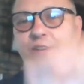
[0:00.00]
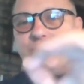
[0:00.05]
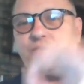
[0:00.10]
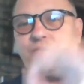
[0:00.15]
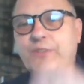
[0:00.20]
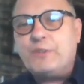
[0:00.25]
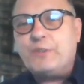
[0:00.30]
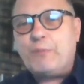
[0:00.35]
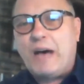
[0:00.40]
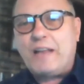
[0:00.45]

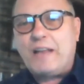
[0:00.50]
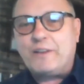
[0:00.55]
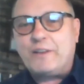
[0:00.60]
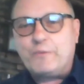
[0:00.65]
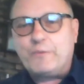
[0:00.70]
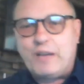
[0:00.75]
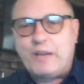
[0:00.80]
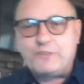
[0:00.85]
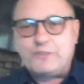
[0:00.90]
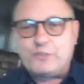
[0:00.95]
love the
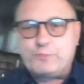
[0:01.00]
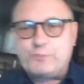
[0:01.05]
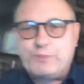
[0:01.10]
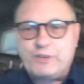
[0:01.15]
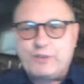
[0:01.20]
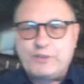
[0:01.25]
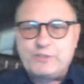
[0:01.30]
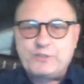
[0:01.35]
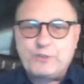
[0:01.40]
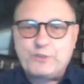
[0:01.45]

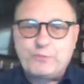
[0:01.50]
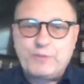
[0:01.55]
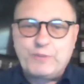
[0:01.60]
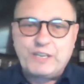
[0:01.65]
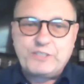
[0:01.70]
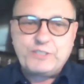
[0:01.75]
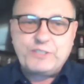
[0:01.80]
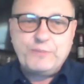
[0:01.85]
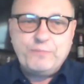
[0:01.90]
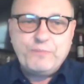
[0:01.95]
bottled-in-bond spirit
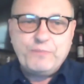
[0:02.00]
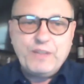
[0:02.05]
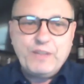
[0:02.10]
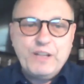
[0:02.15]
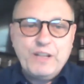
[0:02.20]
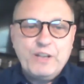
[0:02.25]
so much.